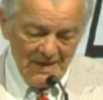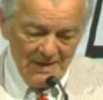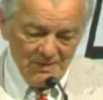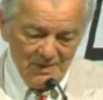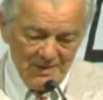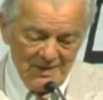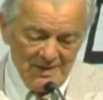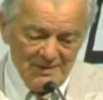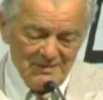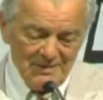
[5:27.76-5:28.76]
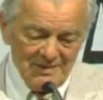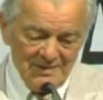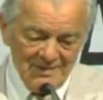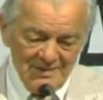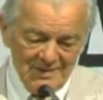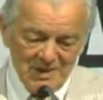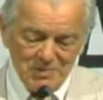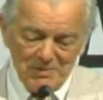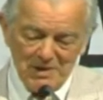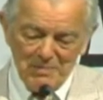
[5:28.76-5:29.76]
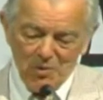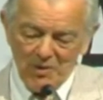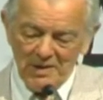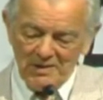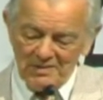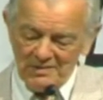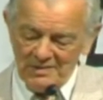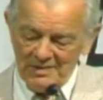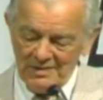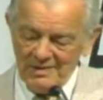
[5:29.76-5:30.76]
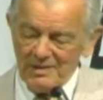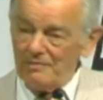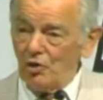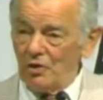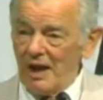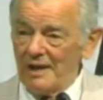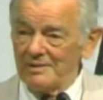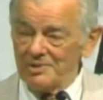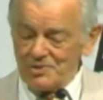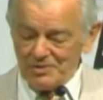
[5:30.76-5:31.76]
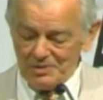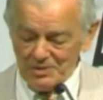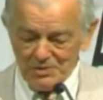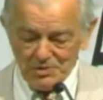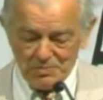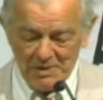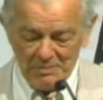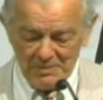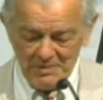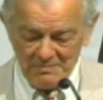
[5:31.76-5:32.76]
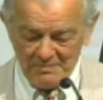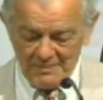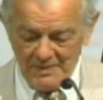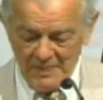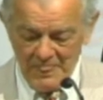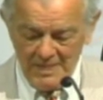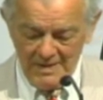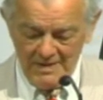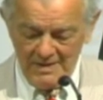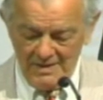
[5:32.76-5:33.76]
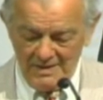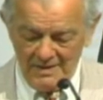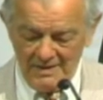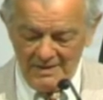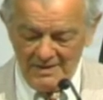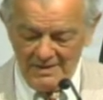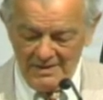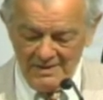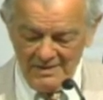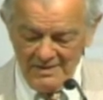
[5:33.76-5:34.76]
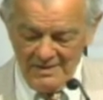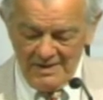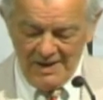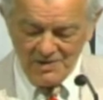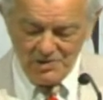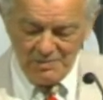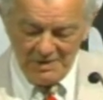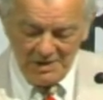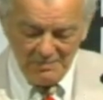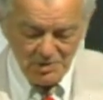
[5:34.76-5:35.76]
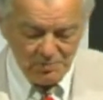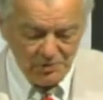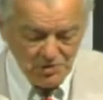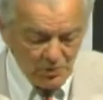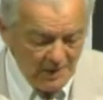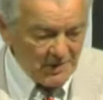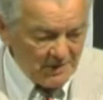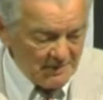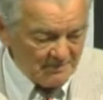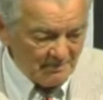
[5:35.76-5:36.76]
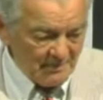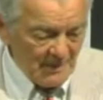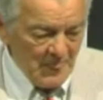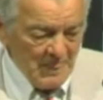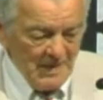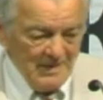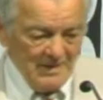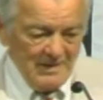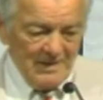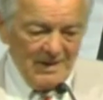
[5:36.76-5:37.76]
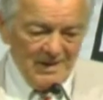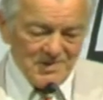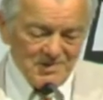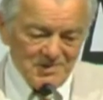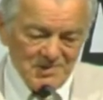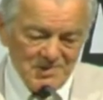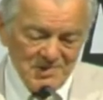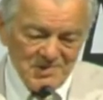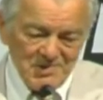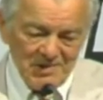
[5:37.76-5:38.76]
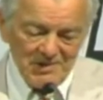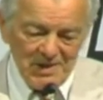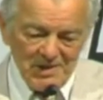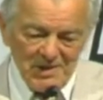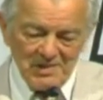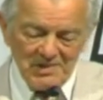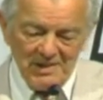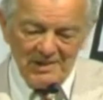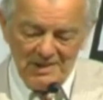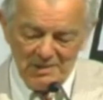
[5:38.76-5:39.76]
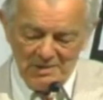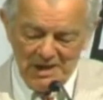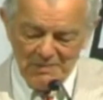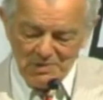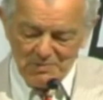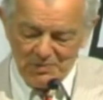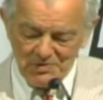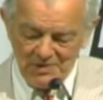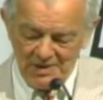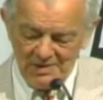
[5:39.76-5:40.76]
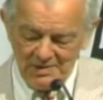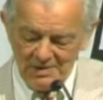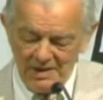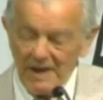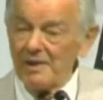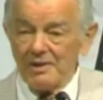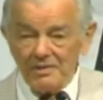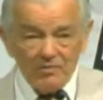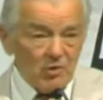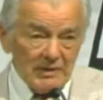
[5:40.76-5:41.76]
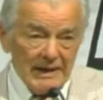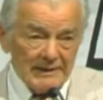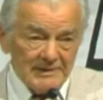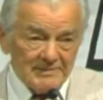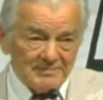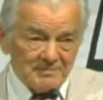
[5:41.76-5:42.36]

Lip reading: I went down the next Monday morning to the Volant, the student newspaper, and asked to become a sports writer. As you saw in the introduction, I later became sports editor and then editor of the Volant.